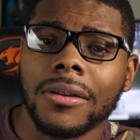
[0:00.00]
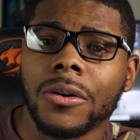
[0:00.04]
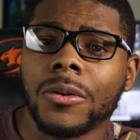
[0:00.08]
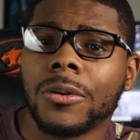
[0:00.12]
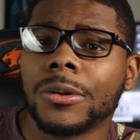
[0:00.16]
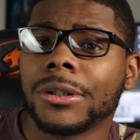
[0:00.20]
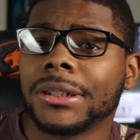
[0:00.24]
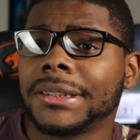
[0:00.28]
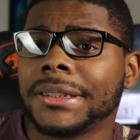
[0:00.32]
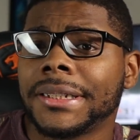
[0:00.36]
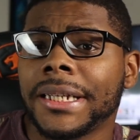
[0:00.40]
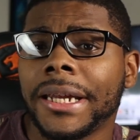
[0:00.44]
The
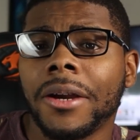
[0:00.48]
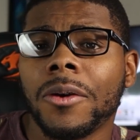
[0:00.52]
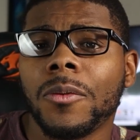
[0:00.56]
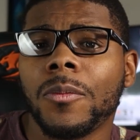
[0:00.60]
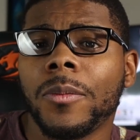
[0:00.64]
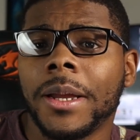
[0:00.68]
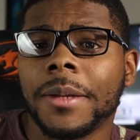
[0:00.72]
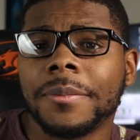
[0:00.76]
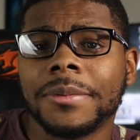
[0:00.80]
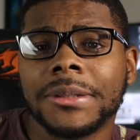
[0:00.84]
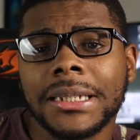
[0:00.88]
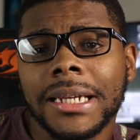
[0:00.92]
Corsair
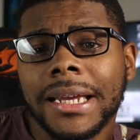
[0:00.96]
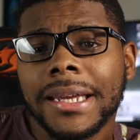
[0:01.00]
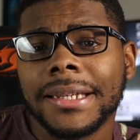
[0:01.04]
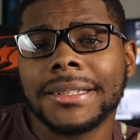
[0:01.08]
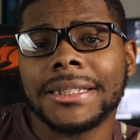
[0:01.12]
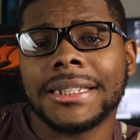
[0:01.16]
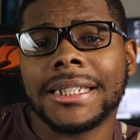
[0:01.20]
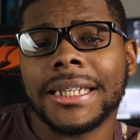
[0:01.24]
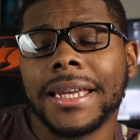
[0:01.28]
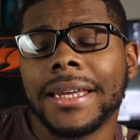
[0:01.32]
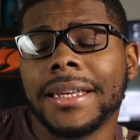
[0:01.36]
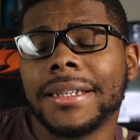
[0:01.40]
website
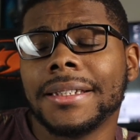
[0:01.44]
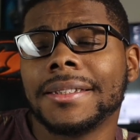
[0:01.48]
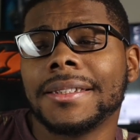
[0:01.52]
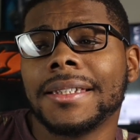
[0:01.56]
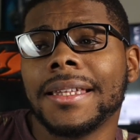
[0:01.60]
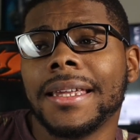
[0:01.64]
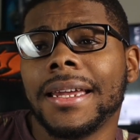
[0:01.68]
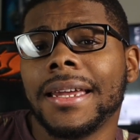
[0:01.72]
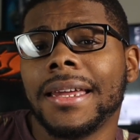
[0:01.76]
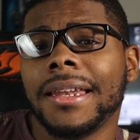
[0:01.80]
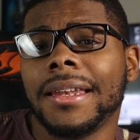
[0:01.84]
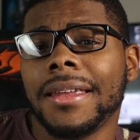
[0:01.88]
says
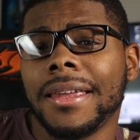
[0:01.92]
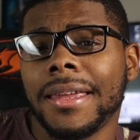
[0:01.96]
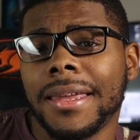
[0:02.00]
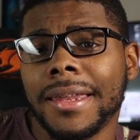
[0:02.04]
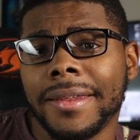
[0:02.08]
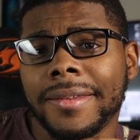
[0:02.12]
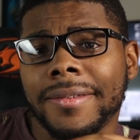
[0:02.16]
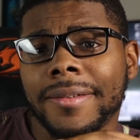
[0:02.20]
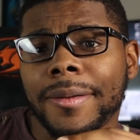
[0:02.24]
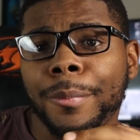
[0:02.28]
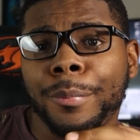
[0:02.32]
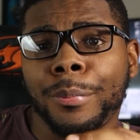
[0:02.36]
that
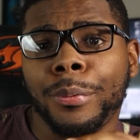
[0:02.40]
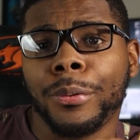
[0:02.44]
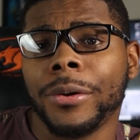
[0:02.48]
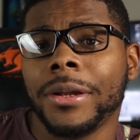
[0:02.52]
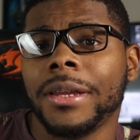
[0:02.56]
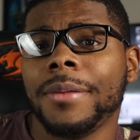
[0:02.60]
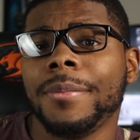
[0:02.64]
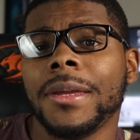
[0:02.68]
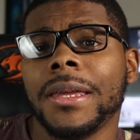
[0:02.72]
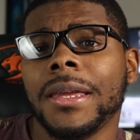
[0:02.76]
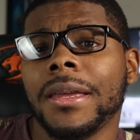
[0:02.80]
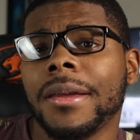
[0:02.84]
it is a
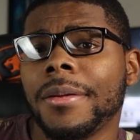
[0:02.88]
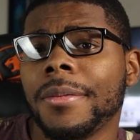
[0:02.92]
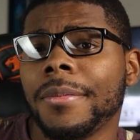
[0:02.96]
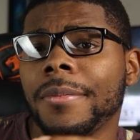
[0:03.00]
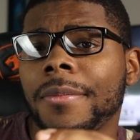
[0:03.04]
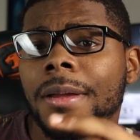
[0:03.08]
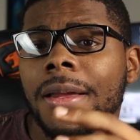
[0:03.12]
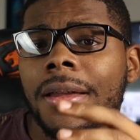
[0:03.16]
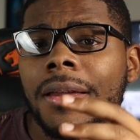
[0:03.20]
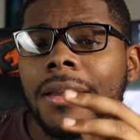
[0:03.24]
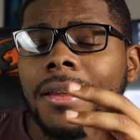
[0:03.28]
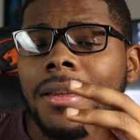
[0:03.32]

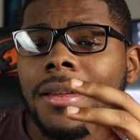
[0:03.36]
premium,